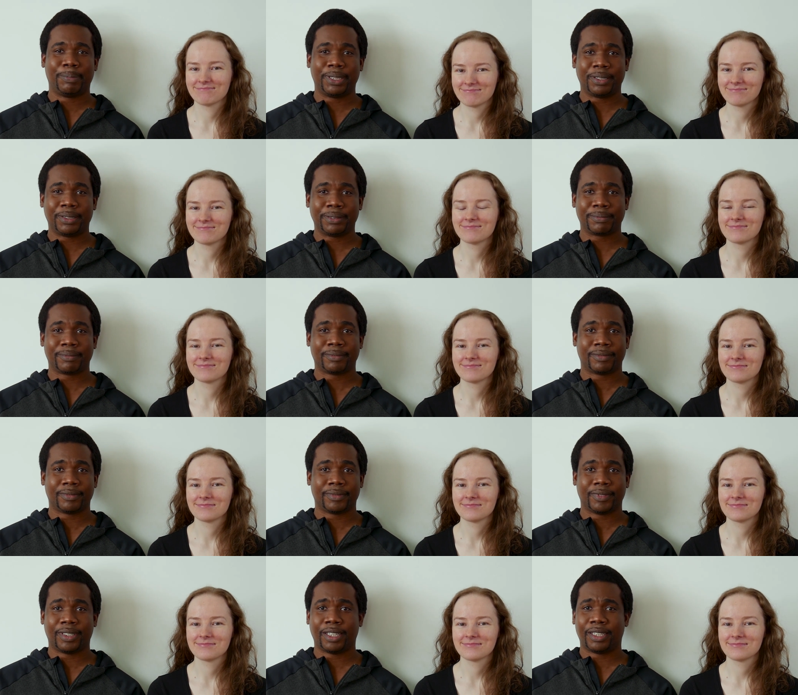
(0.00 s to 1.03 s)
Speaker 1: below
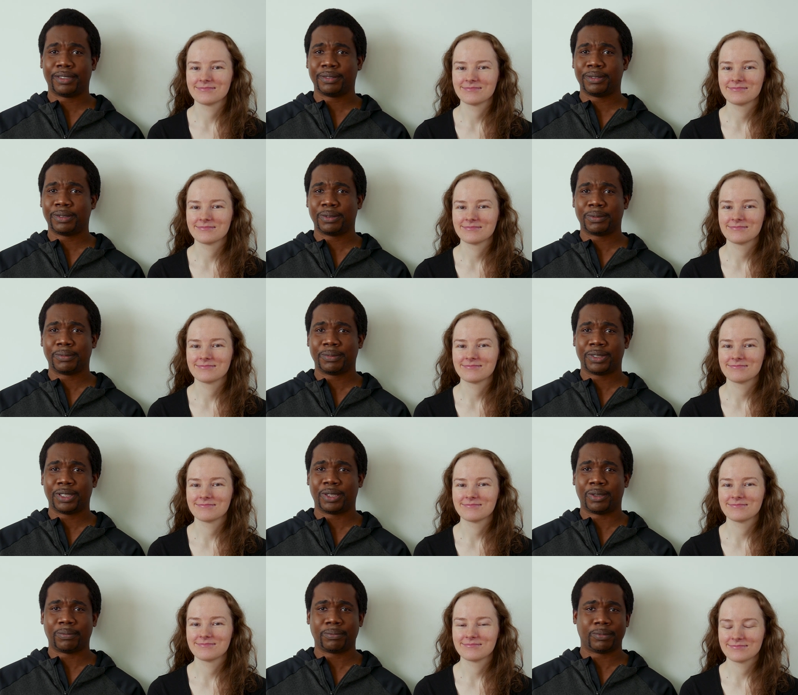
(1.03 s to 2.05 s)
and, you
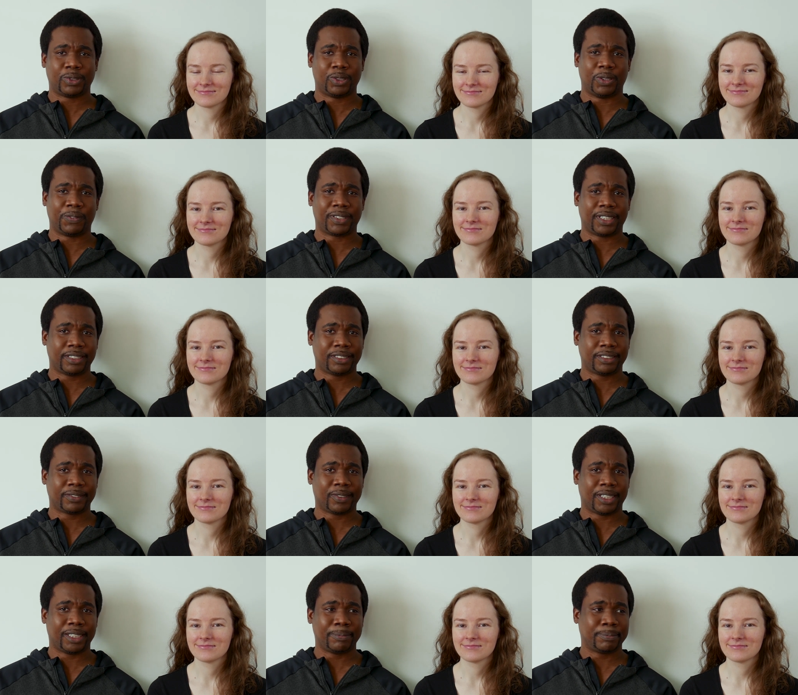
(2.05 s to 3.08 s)
know, don't forget to
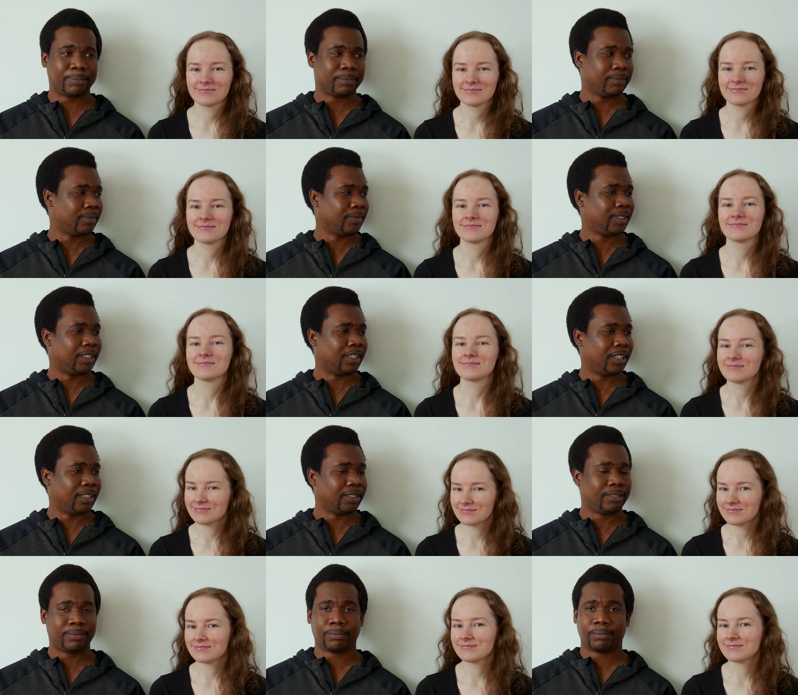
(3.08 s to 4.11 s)
subscribe.
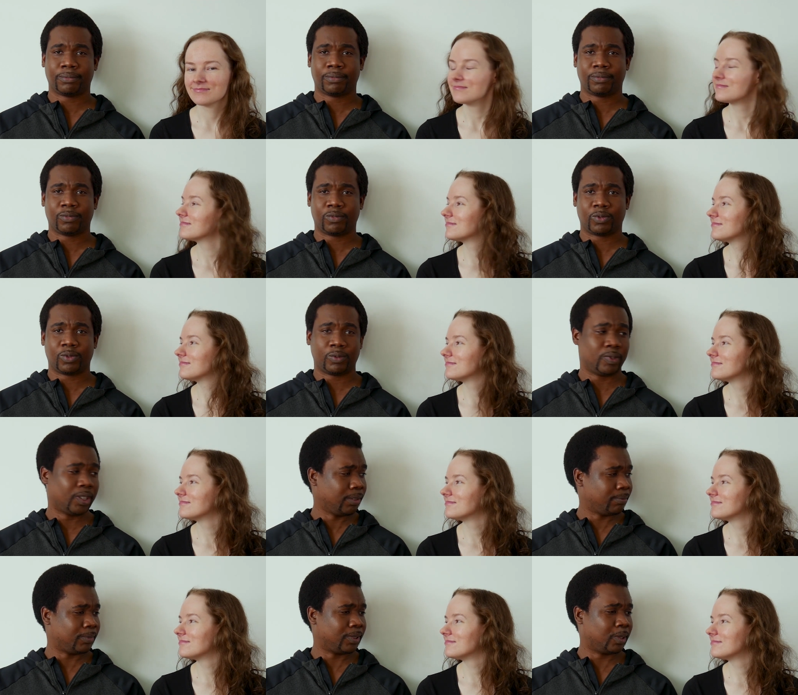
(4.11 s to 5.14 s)
And, right,
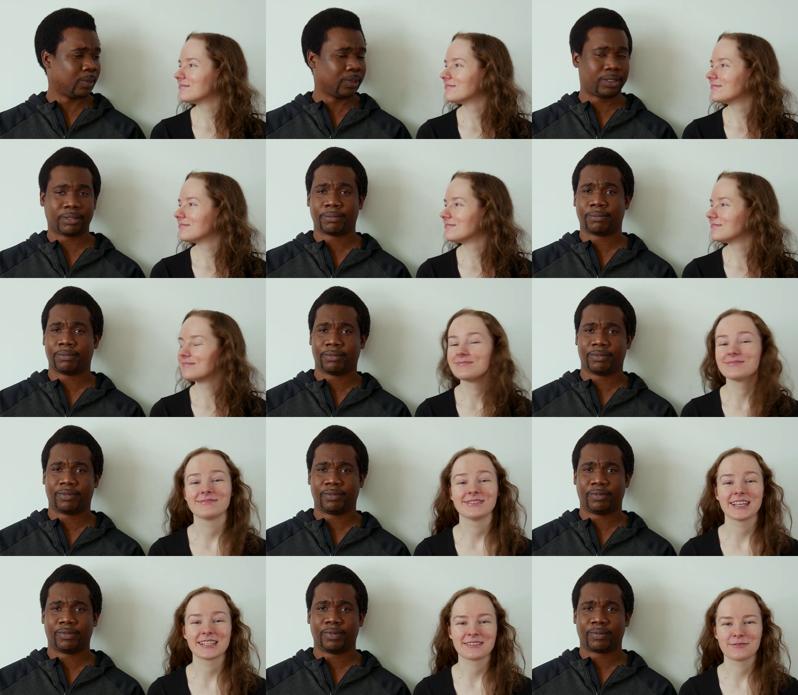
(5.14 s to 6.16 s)
of course.
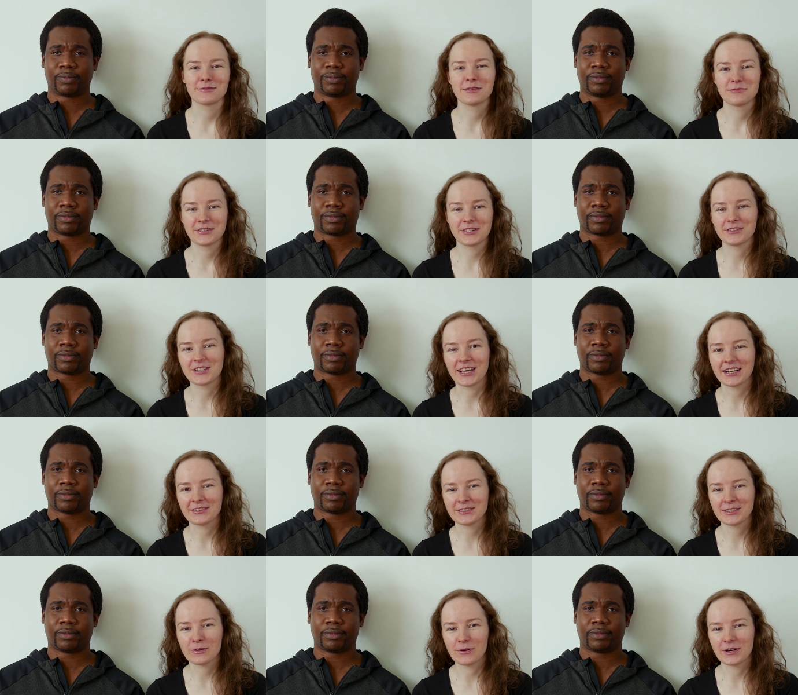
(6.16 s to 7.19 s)
Speaker 2: Yes, feel free to check out
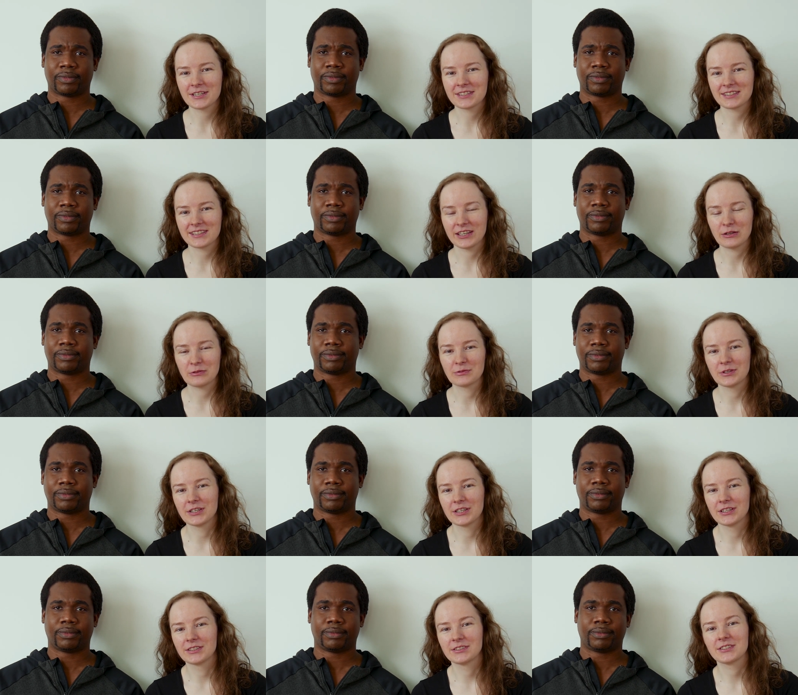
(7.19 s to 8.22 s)
the course if
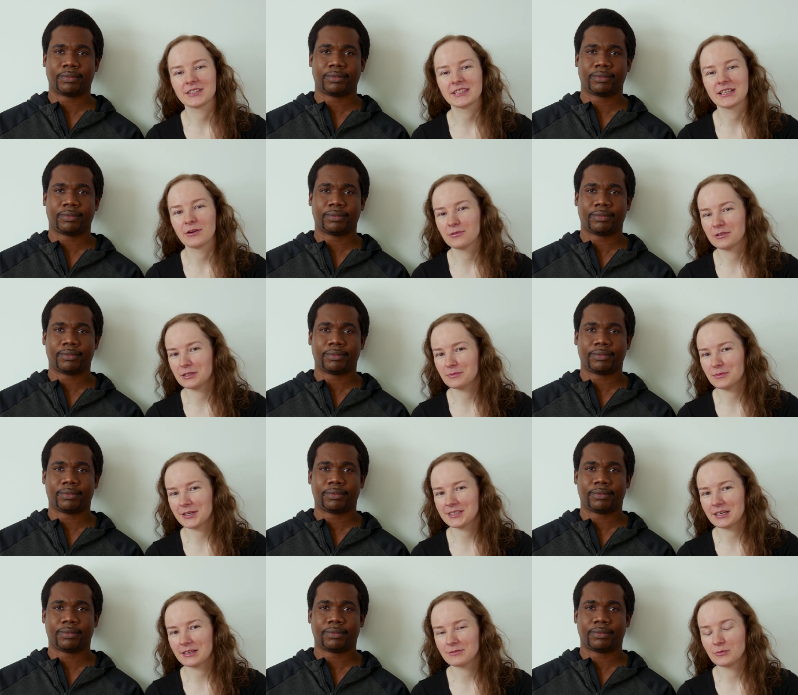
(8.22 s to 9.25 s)
you're just now thinking
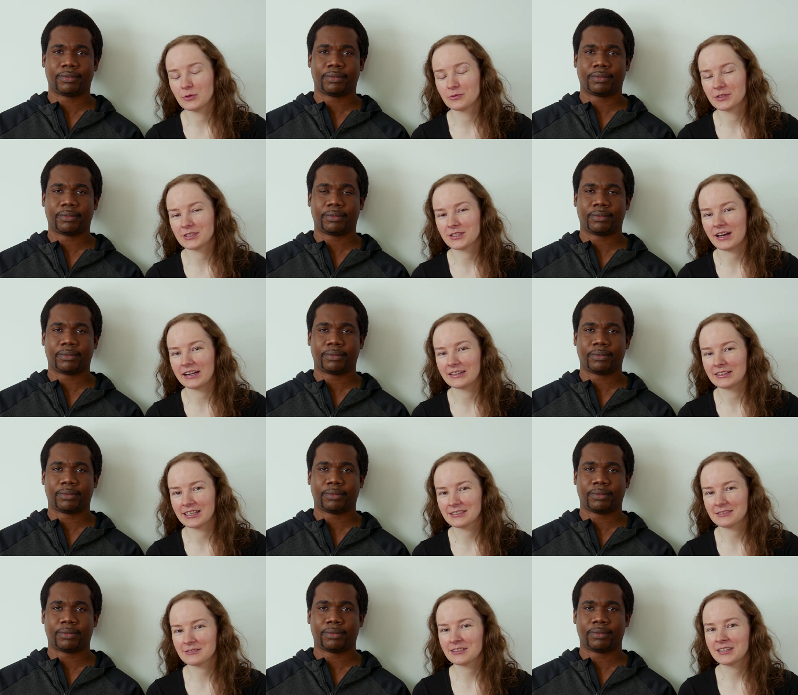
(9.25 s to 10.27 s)
about moving to
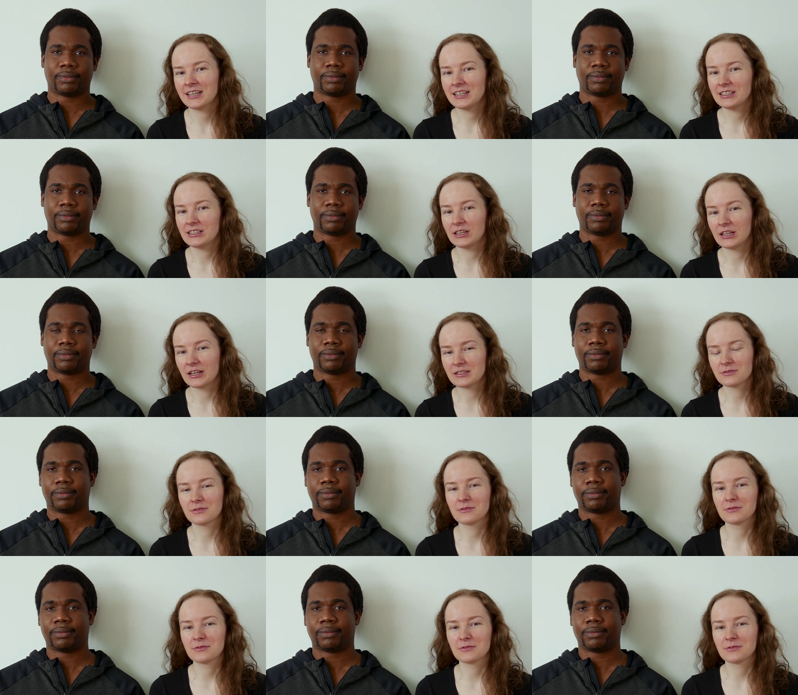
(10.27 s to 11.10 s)
Ireland. Lots of